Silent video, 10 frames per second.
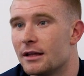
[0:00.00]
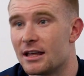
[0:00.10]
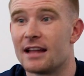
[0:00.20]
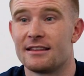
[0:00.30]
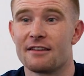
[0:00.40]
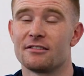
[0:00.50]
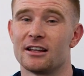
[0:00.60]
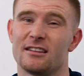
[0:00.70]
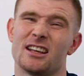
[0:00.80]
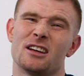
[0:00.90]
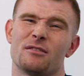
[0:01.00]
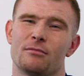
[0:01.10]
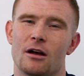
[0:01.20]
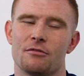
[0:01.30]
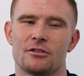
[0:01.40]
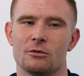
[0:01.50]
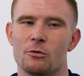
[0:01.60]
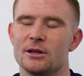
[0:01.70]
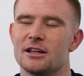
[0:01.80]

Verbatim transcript: Yeah, definitely. I think obviously we'll be